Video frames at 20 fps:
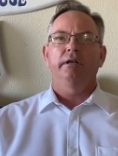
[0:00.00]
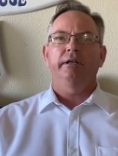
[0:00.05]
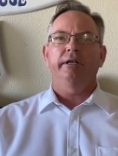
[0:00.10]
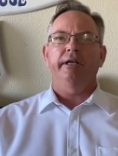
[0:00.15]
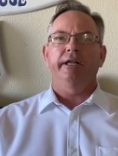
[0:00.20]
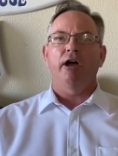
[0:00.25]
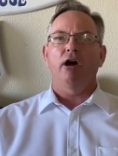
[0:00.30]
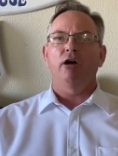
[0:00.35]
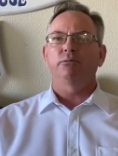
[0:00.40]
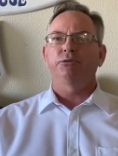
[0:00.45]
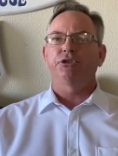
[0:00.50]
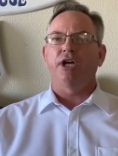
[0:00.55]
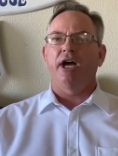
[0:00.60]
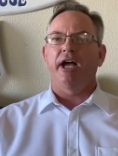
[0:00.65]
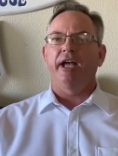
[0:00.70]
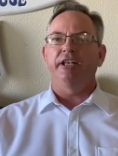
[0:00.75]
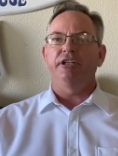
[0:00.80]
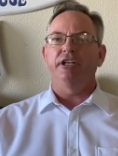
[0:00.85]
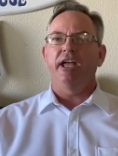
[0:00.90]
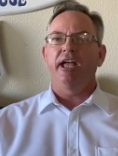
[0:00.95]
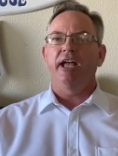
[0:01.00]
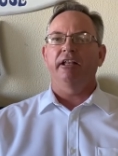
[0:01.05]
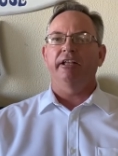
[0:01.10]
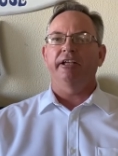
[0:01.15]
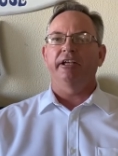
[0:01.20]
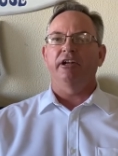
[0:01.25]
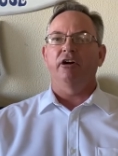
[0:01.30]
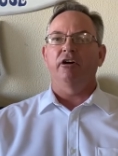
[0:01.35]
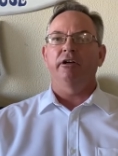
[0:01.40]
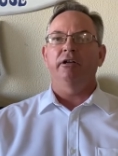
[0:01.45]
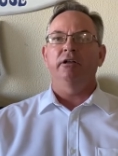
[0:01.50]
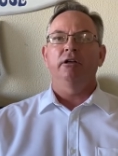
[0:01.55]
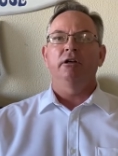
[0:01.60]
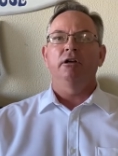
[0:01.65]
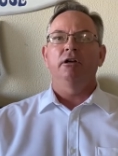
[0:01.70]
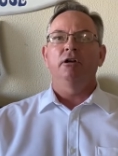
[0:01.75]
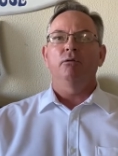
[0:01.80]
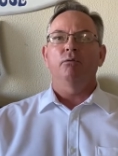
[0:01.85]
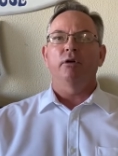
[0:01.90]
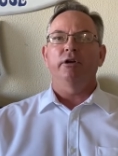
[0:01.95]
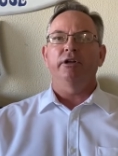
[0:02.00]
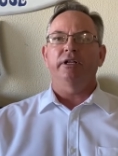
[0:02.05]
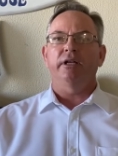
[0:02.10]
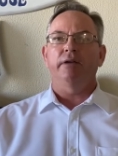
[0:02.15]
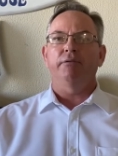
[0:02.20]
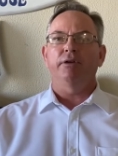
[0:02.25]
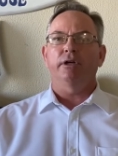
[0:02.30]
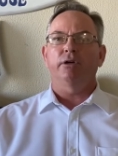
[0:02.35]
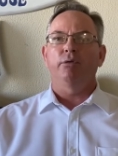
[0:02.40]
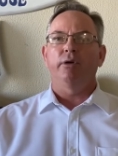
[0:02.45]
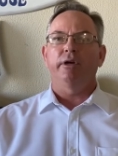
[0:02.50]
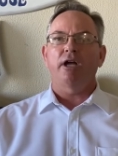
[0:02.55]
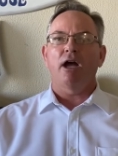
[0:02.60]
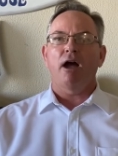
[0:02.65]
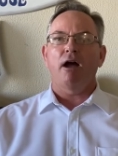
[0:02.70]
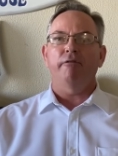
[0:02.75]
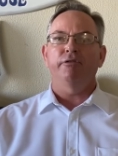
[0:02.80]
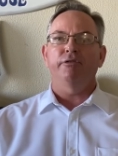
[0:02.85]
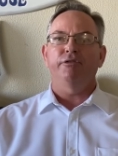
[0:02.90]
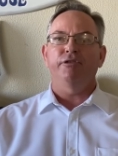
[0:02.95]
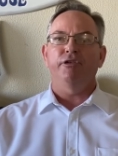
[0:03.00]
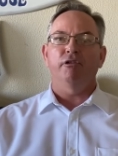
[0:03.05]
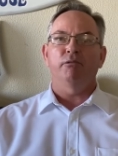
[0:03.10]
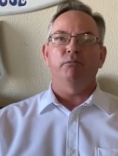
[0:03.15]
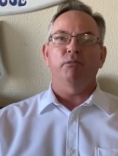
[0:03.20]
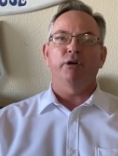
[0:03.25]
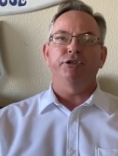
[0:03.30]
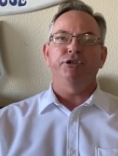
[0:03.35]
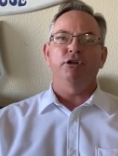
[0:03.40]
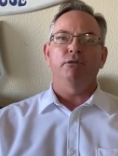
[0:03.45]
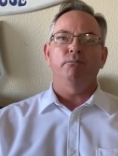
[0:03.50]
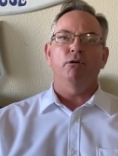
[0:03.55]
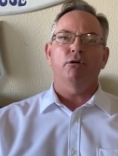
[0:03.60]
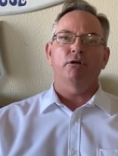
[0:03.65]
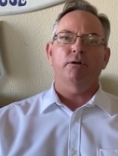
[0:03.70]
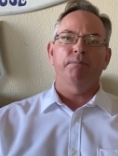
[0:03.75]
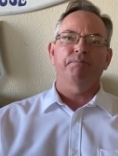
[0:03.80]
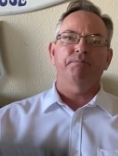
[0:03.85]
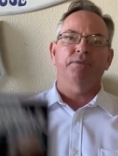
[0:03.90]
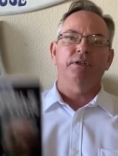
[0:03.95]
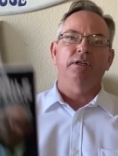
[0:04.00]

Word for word: G'day, I'm Shane Dowling and I wanted to give you a quick overview of my new book,